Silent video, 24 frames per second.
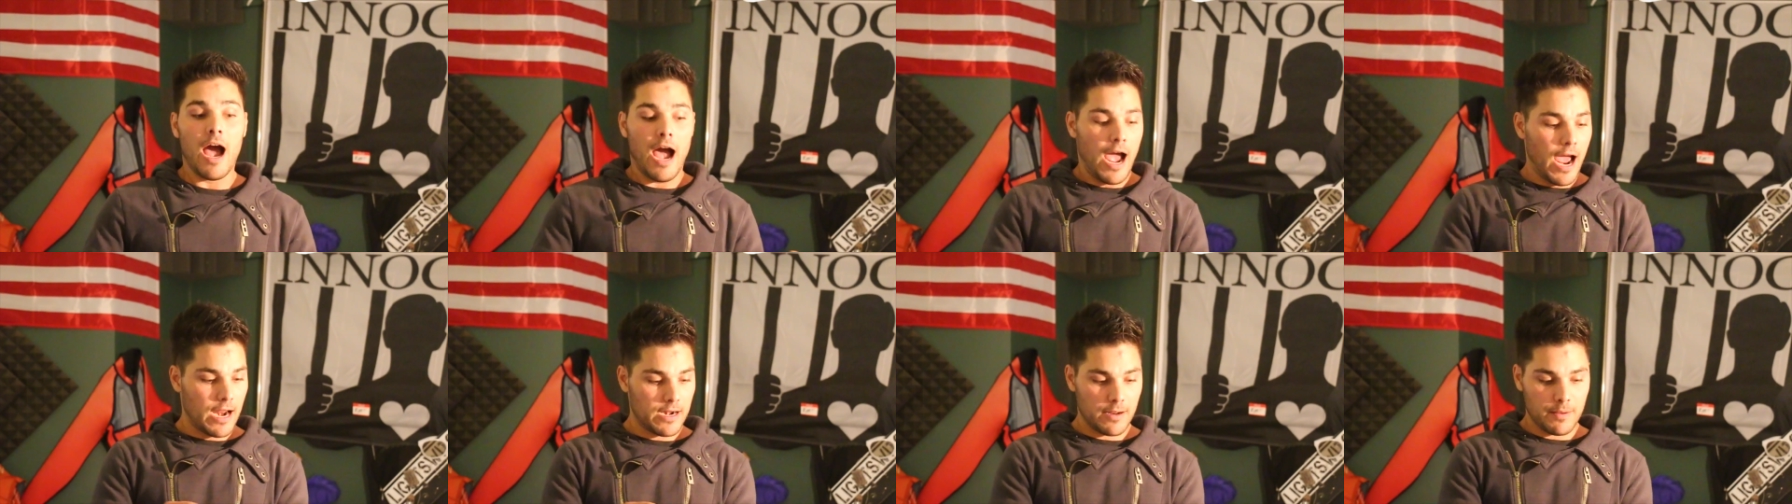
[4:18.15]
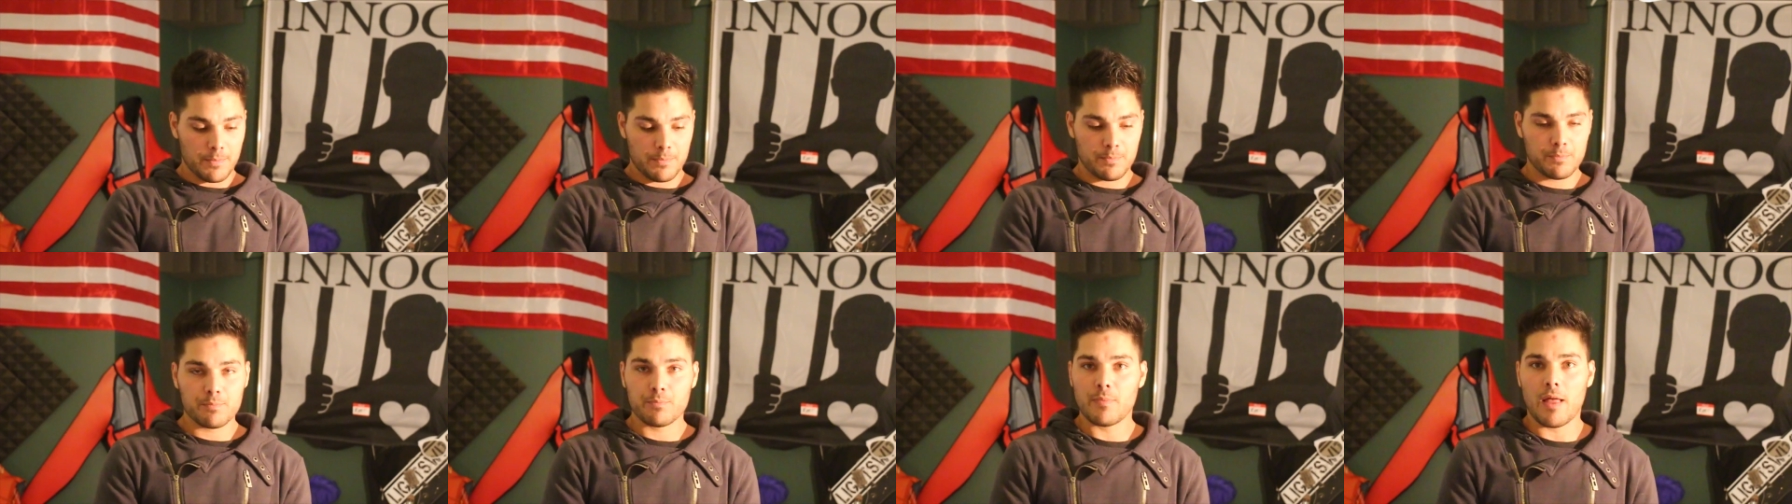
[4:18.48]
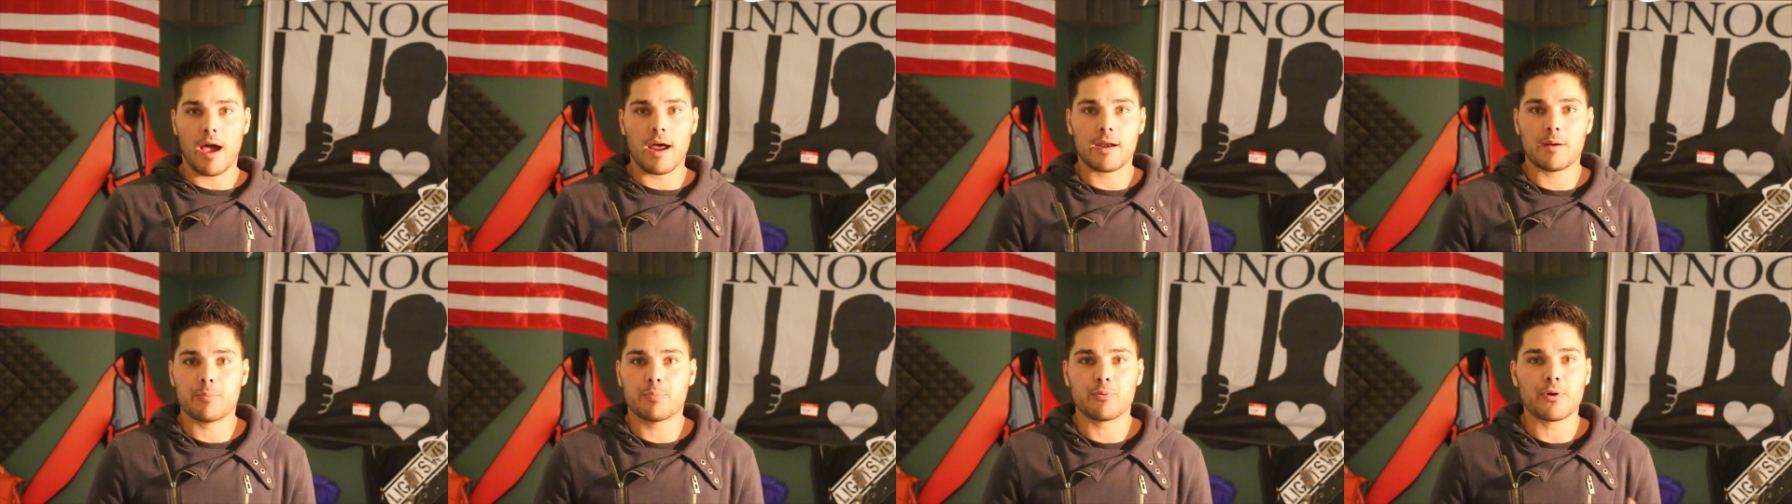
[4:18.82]

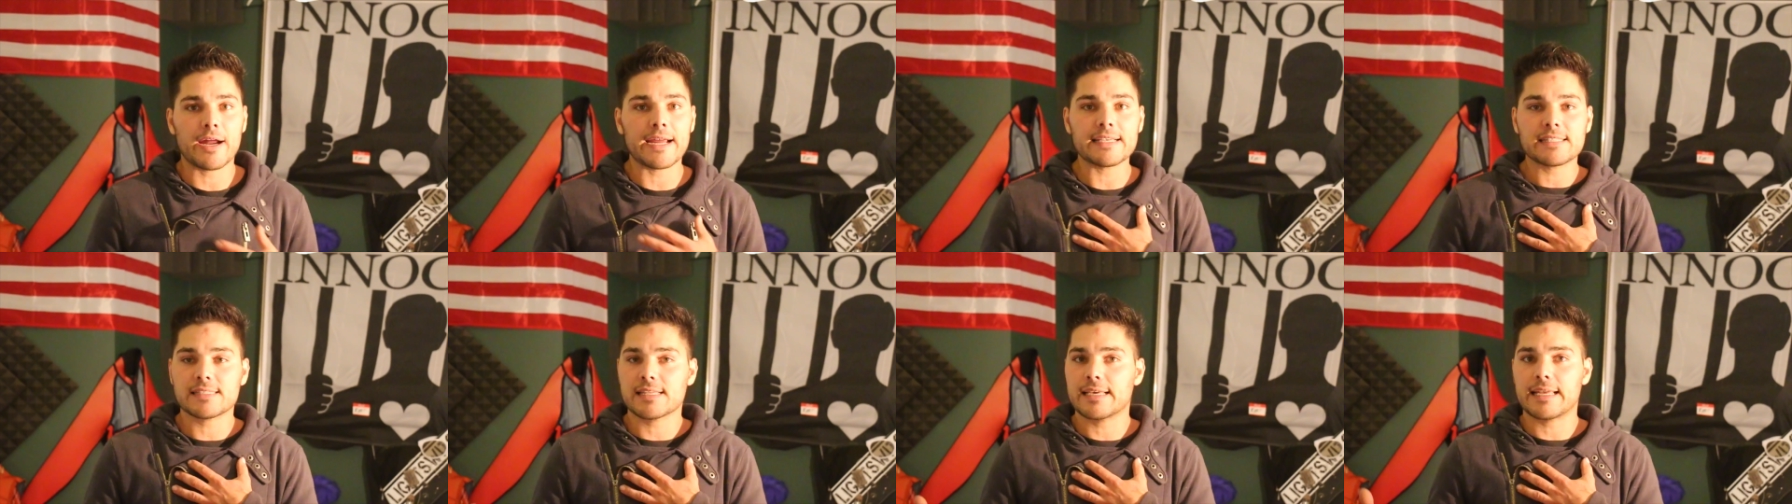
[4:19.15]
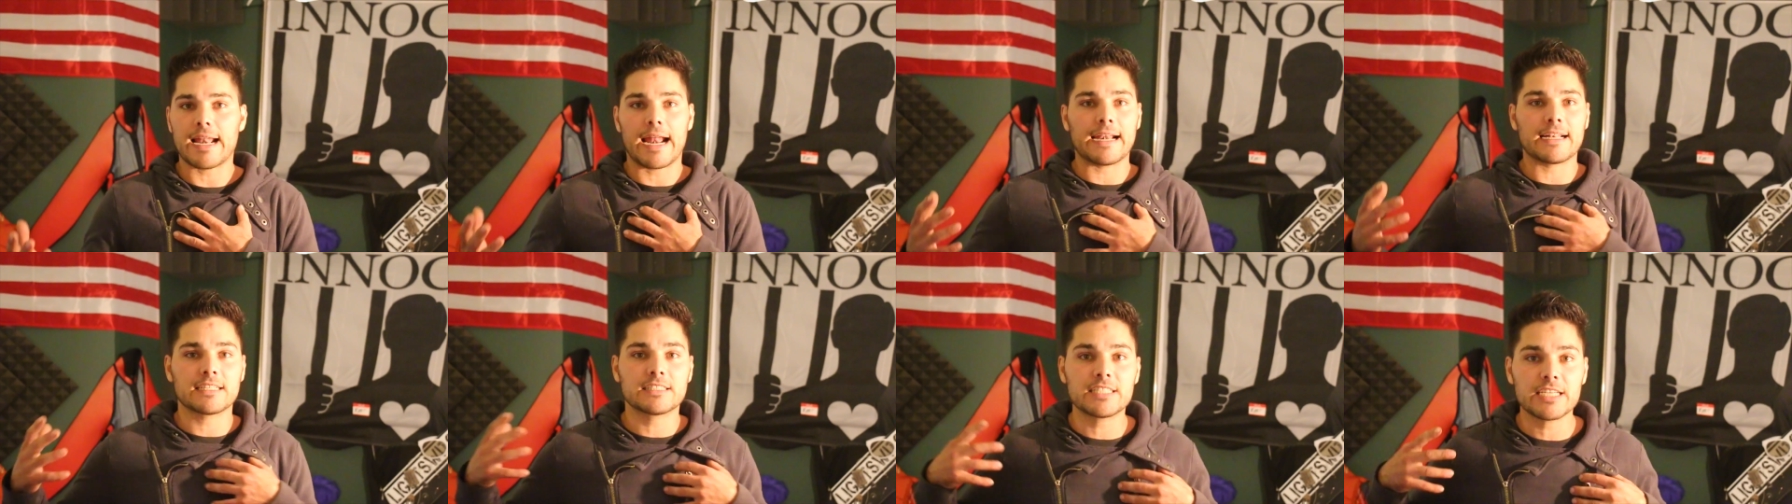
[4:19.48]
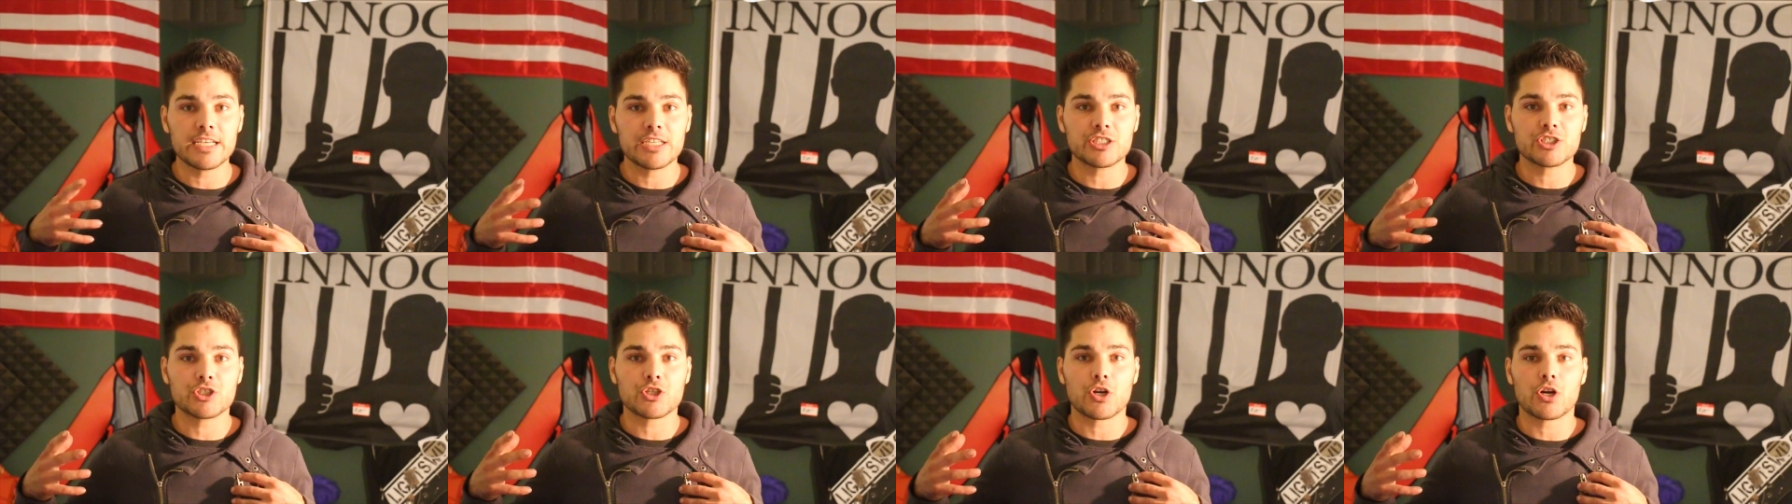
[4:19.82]
On a bracelet, on a
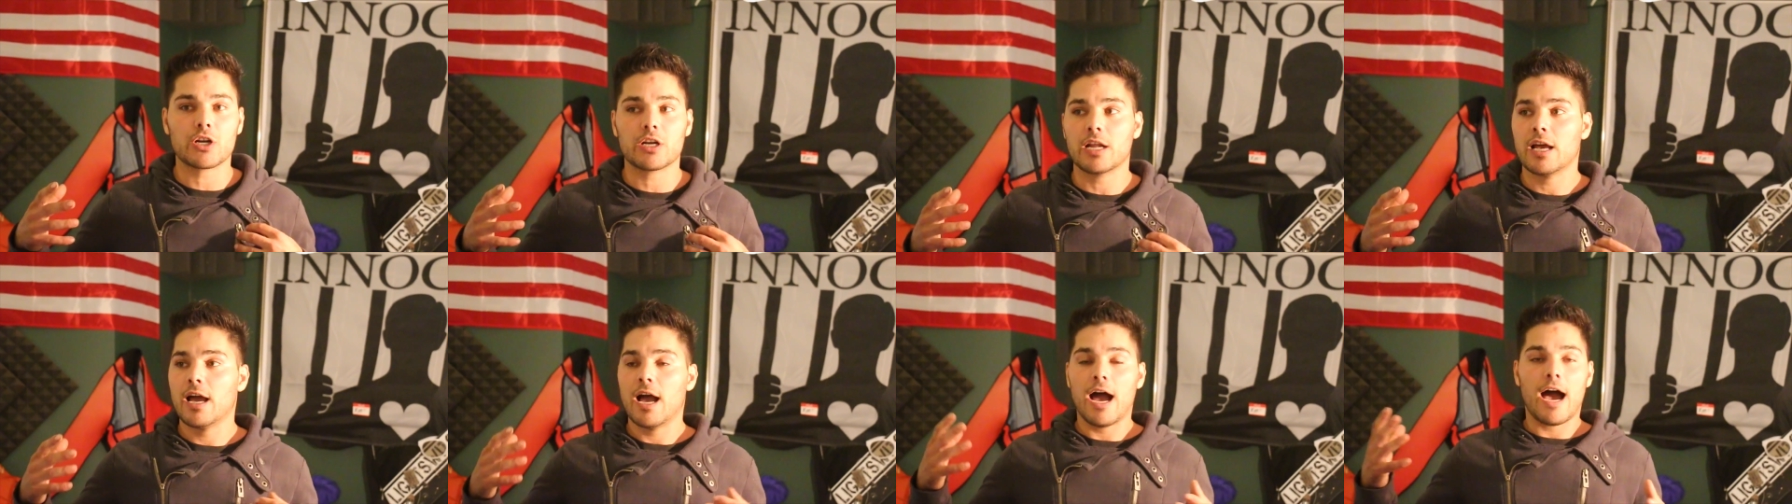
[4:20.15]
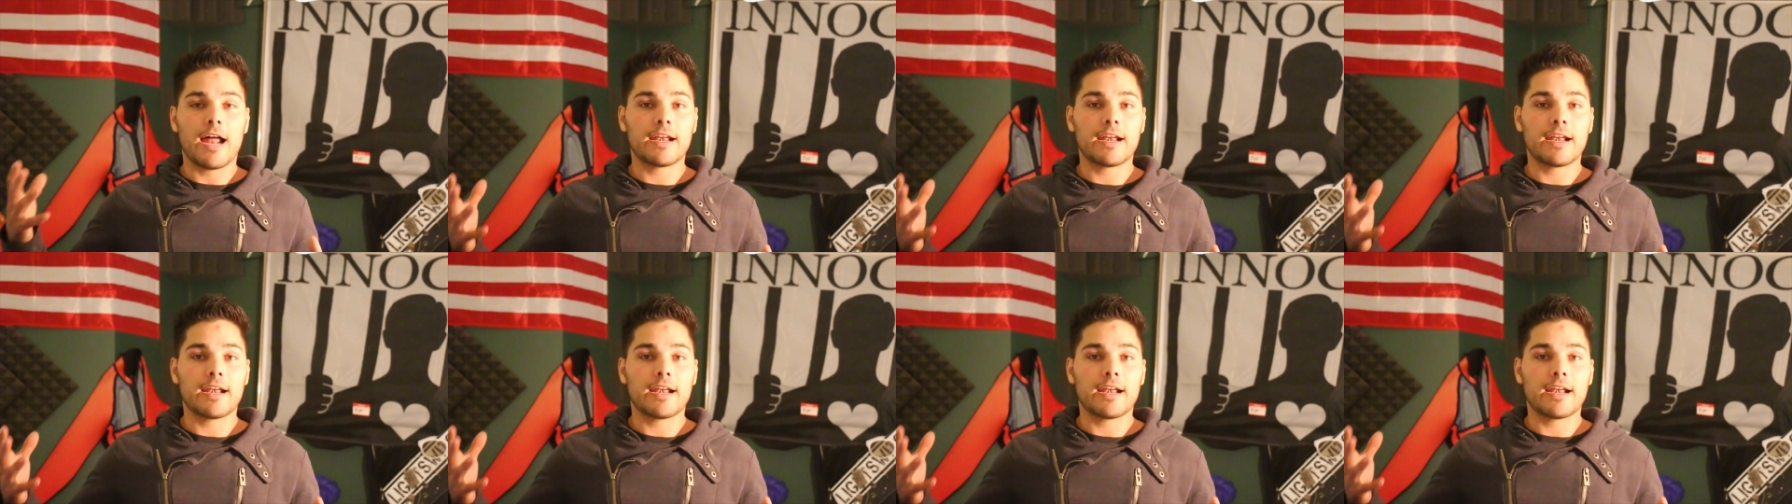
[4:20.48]
t-shirt,